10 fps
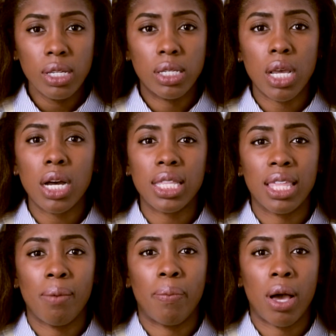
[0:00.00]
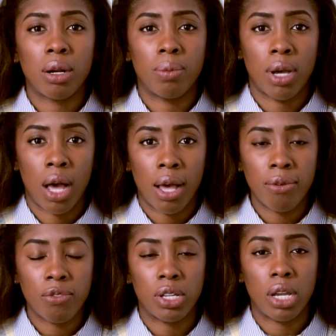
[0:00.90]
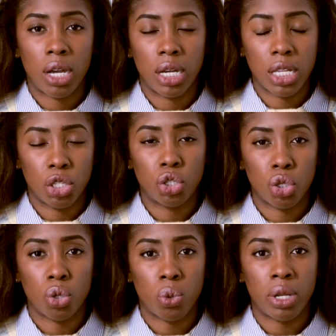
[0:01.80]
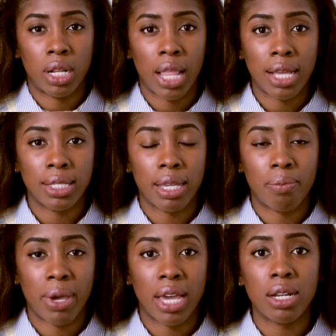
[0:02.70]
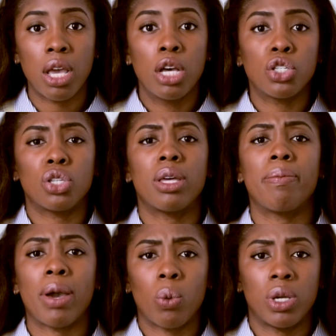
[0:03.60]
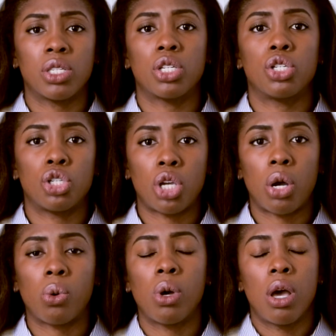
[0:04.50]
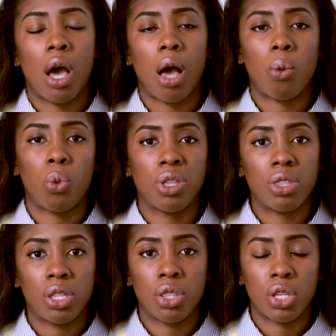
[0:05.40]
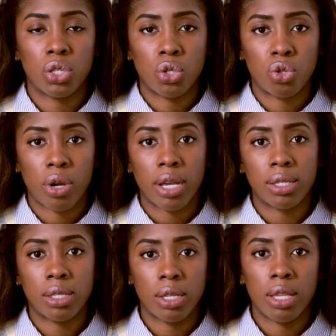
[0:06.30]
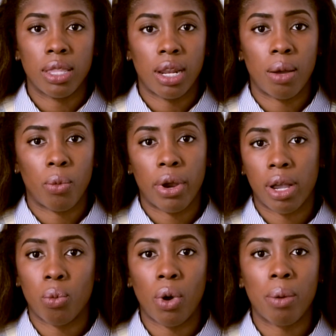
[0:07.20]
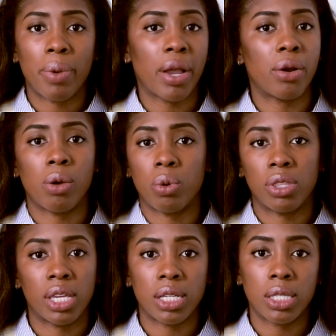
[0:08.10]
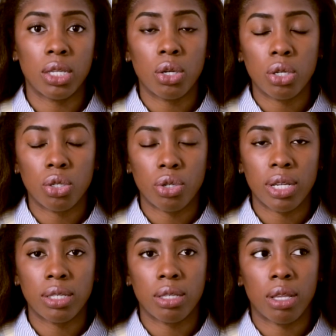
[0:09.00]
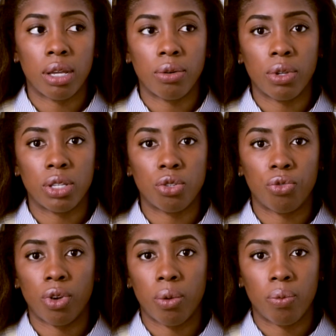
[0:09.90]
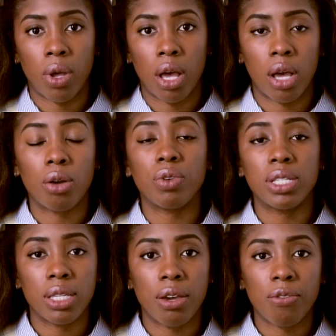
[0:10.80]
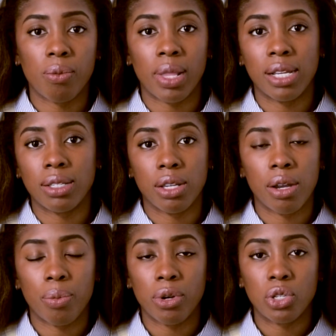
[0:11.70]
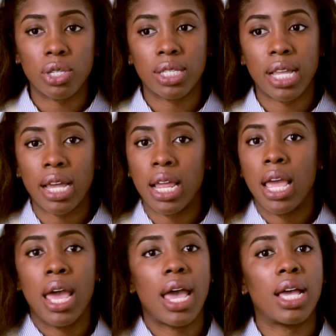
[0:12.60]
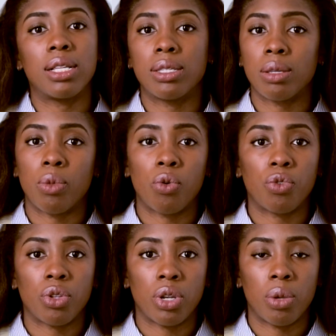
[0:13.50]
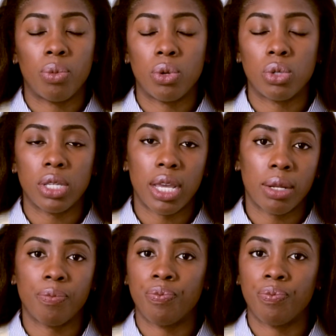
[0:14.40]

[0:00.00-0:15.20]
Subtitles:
tuck the bottom cuff into an elastic band so that my waist could show with this dress that I'm wearing. I paired it with like a silk dress that is from Aritzia from last year. I purchased that, and some over the knee boots, and